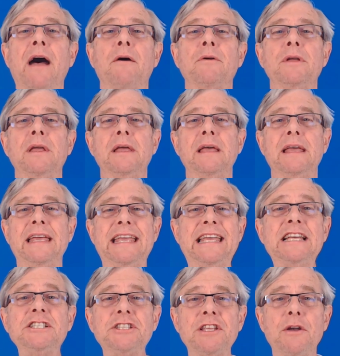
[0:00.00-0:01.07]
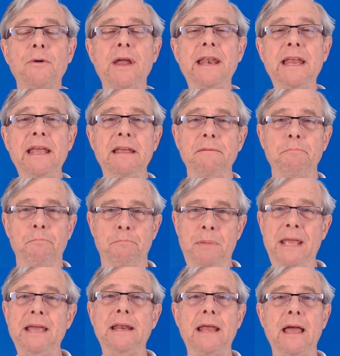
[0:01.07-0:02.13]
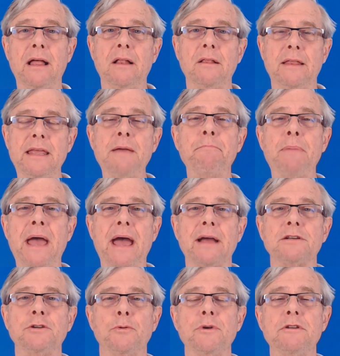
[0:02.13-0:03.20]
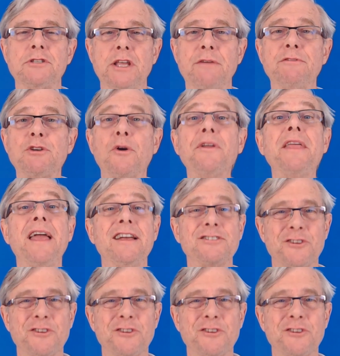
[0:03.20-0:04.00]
Now, is there any P&L impact to reducing inventory?